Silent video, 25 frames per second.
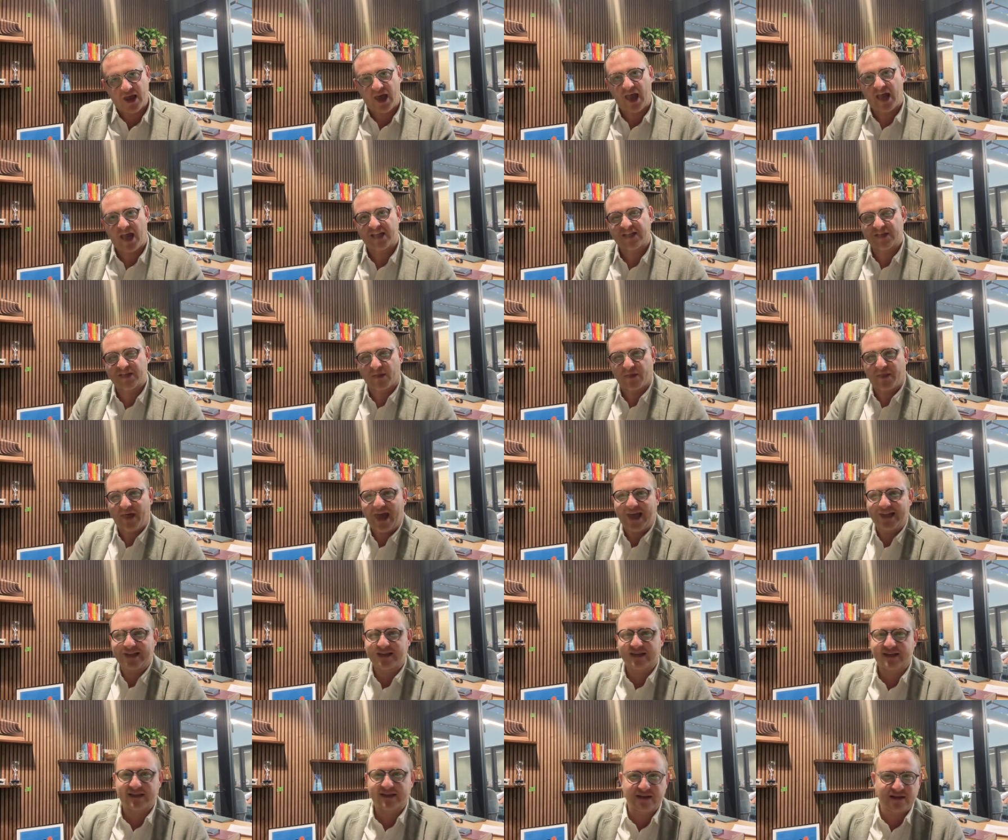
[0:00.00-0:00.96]
And so
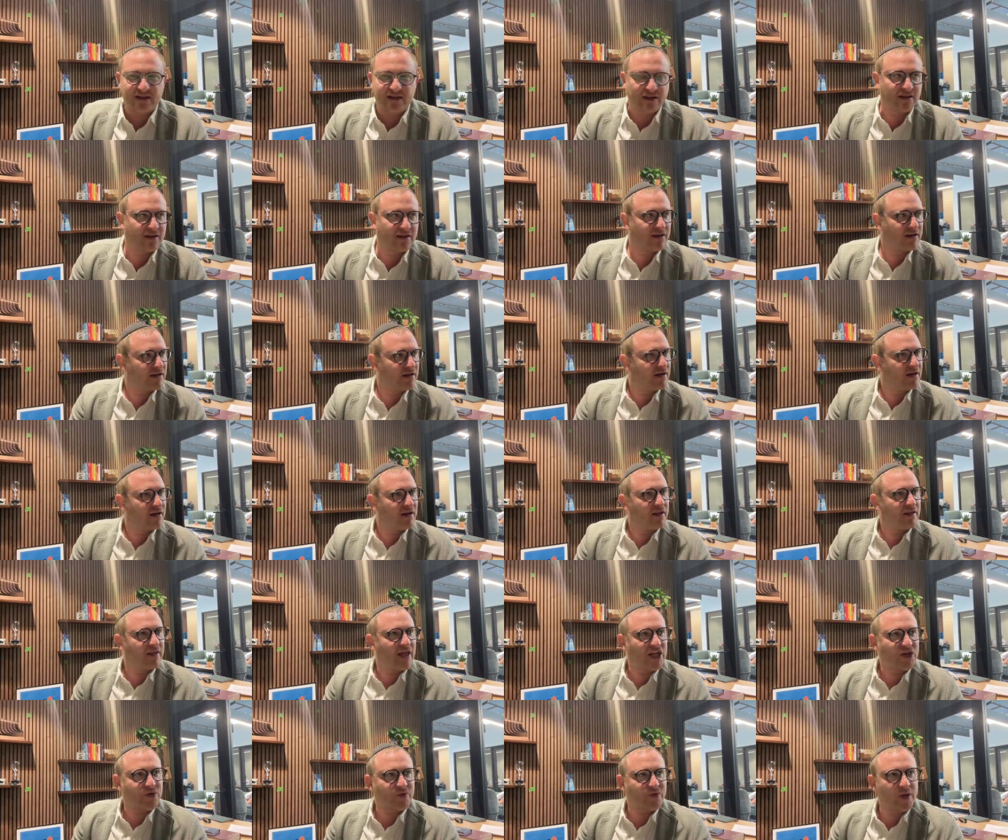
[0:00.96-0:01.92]
that's,
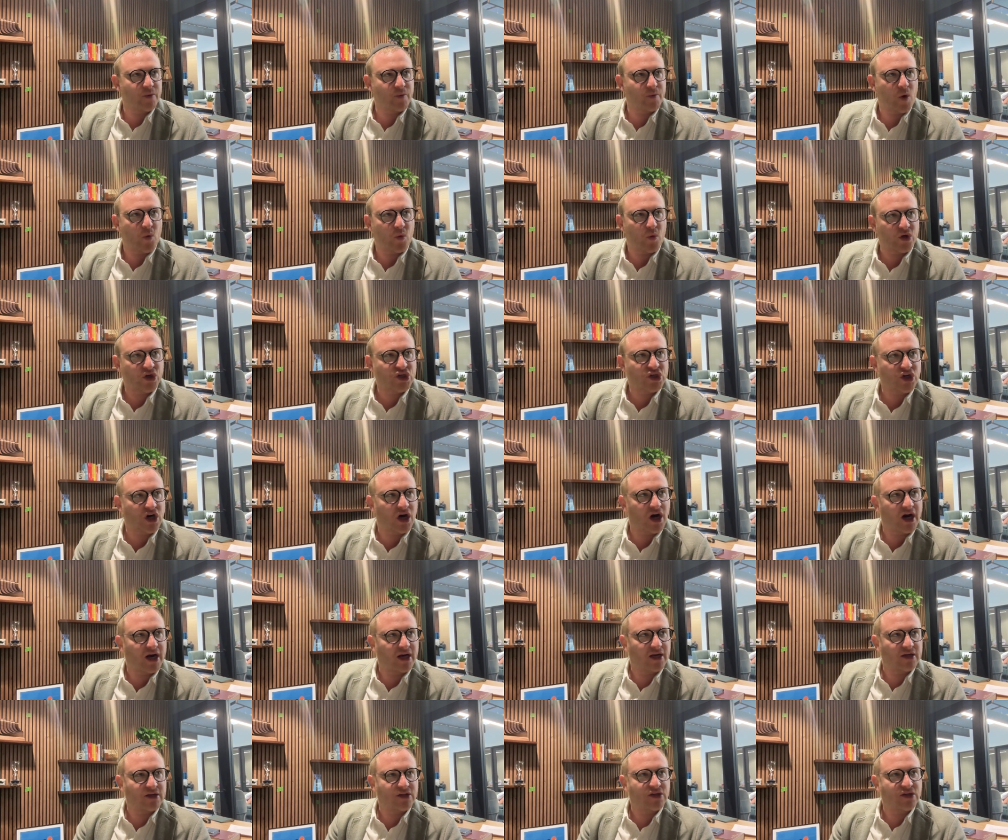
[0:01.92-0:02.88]
that's really what we're
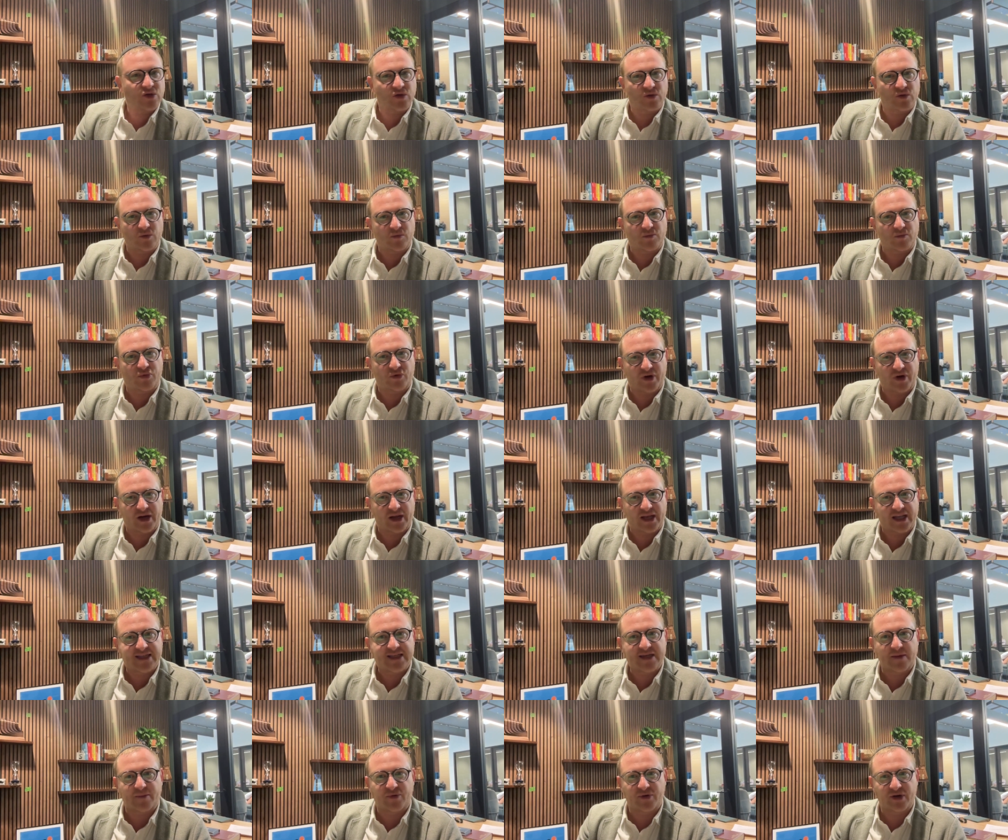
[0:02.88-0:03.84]
trying to bring
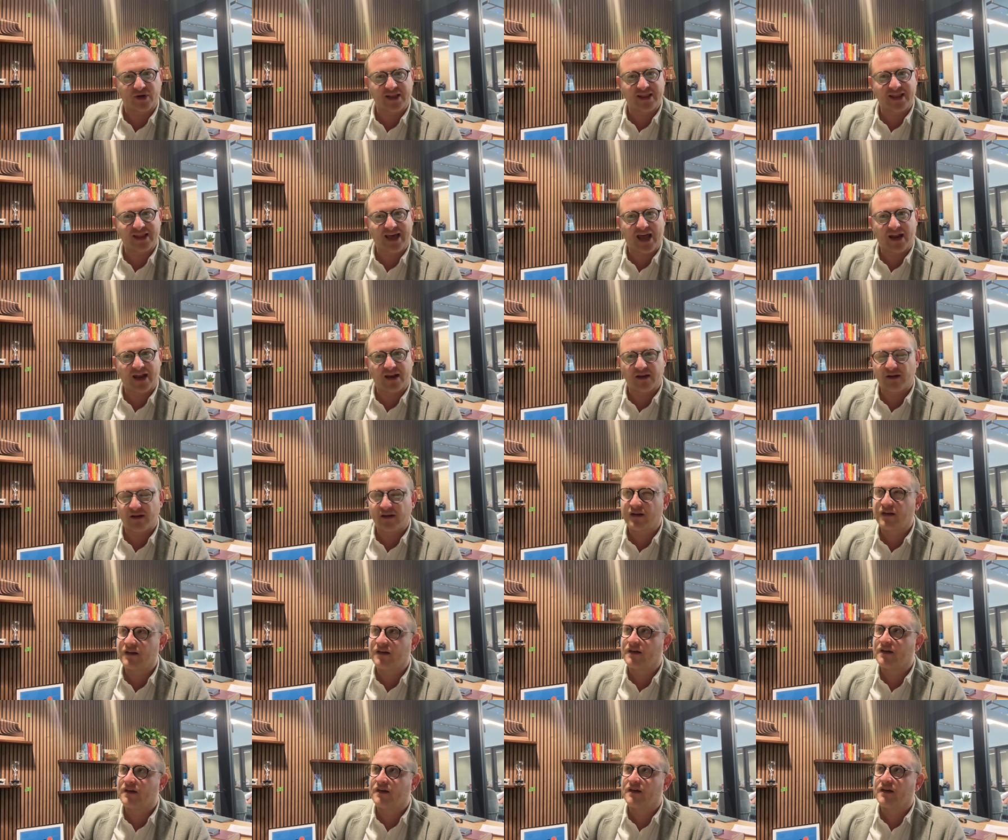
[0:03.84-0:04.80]
is to bring that
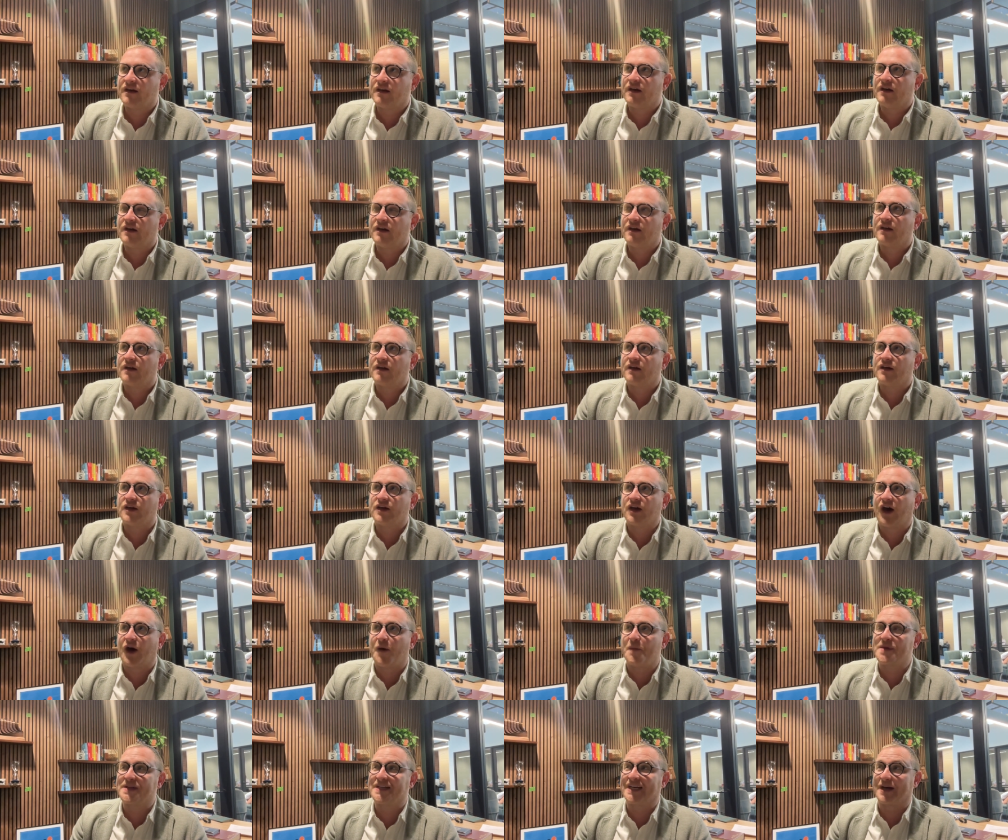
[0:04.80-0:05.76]

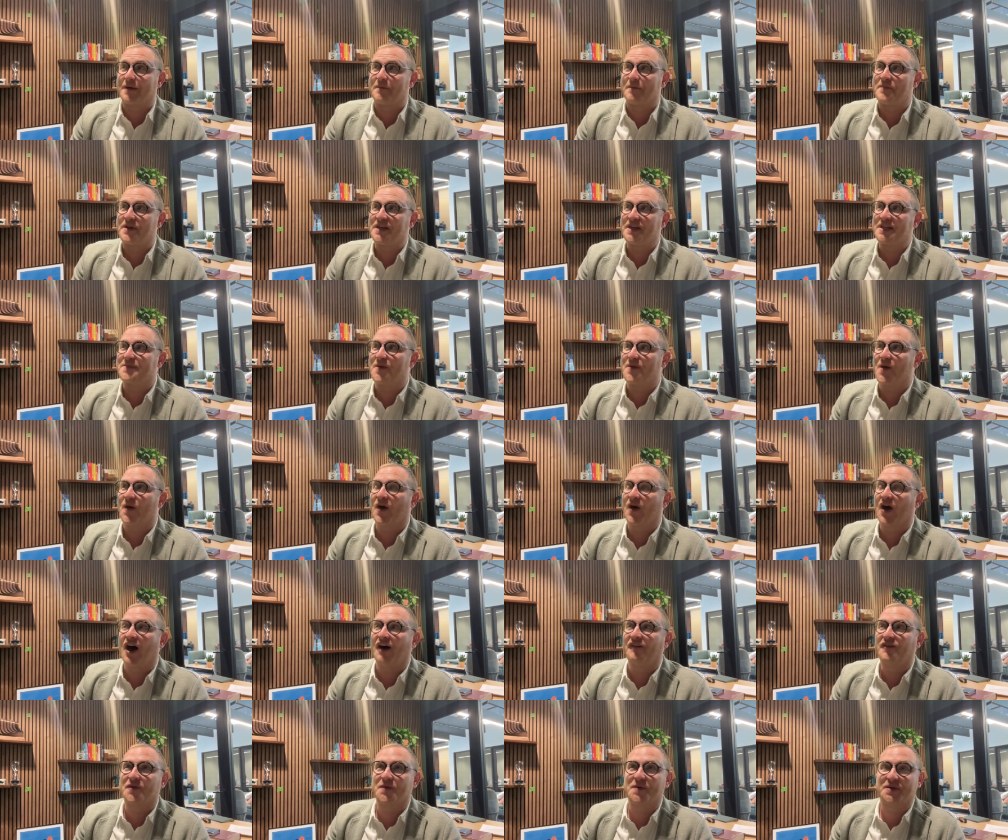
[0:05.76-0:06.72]
almost like a bespoke
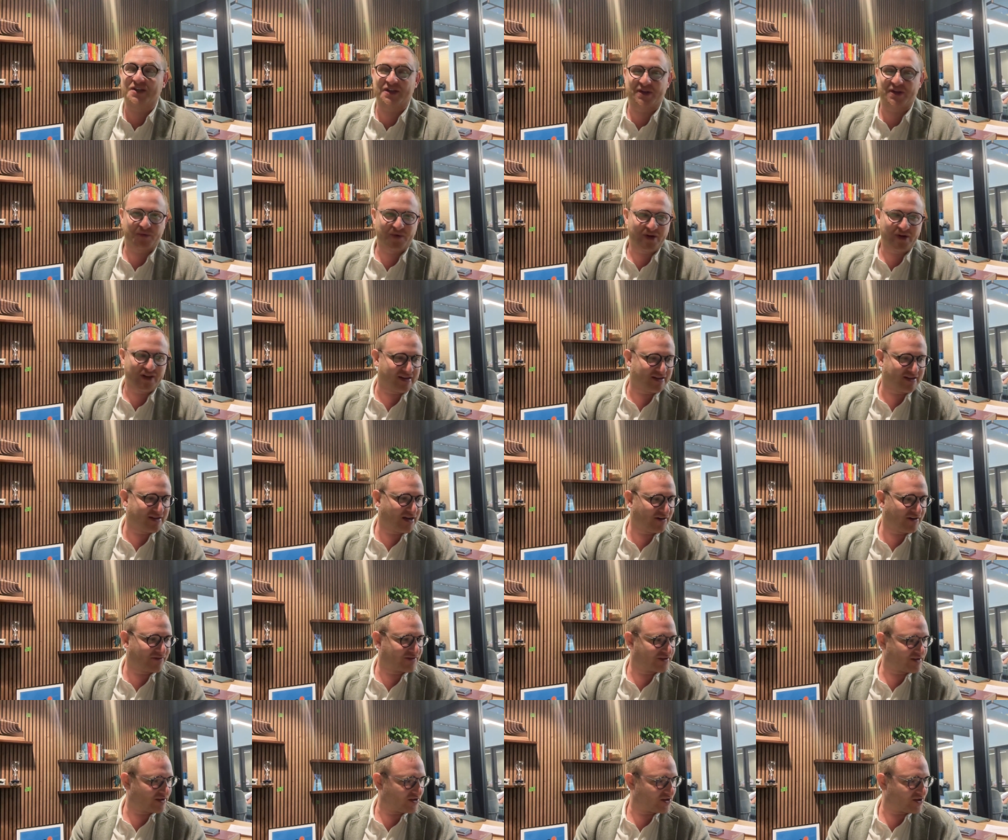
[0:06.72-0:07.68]
offer, which is really
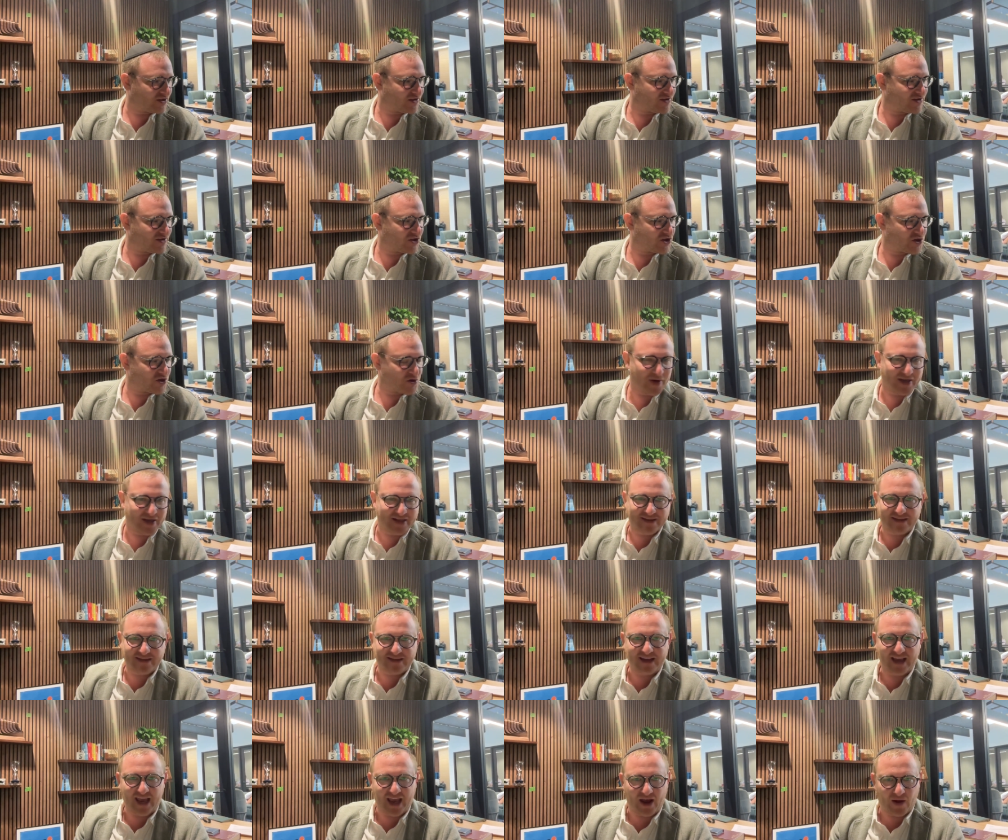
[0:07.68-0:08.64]
tough to do at
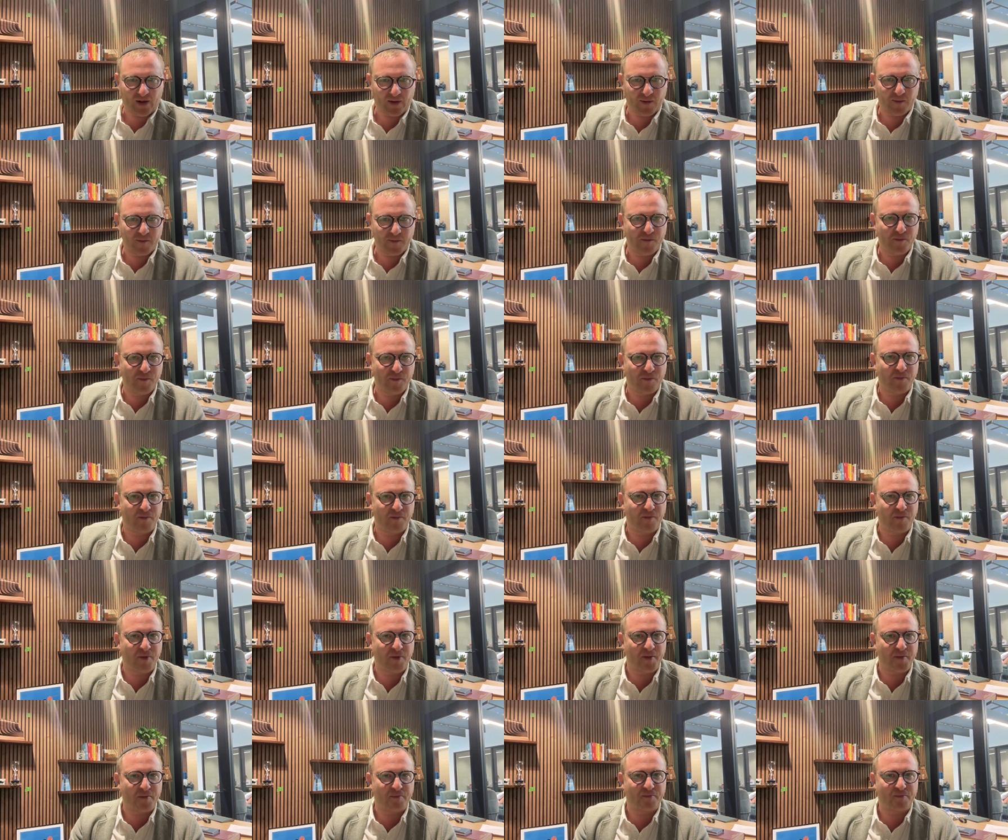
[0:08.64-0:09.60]
scale.
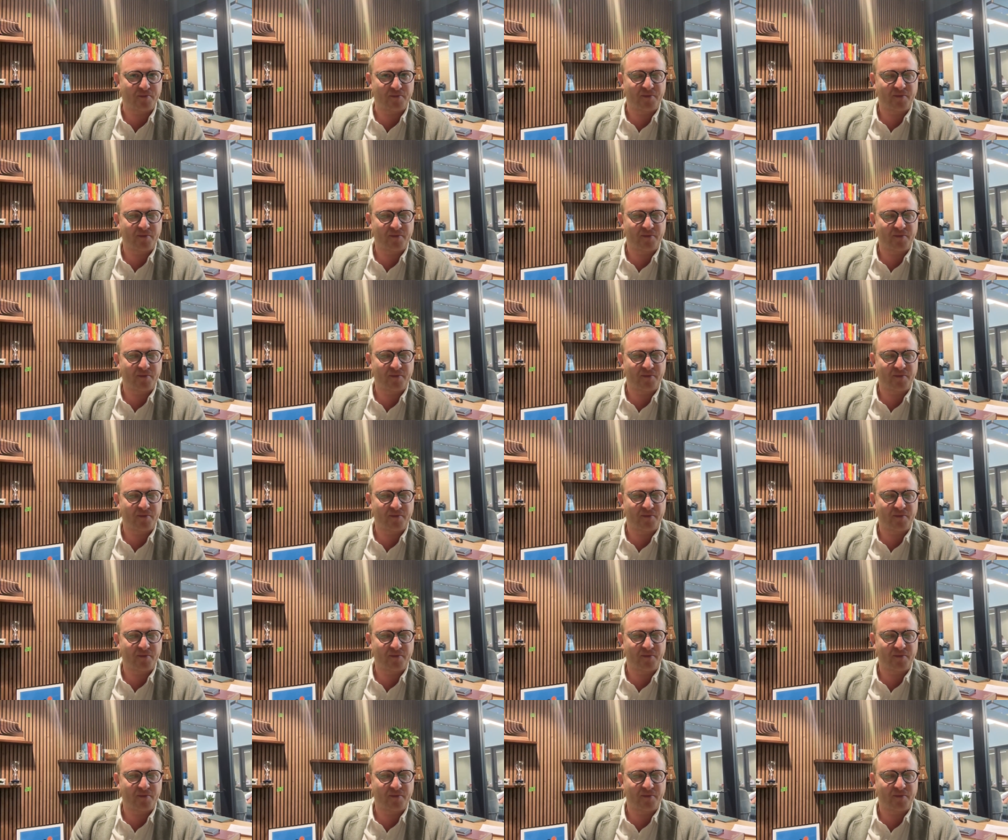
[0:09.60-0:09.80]
But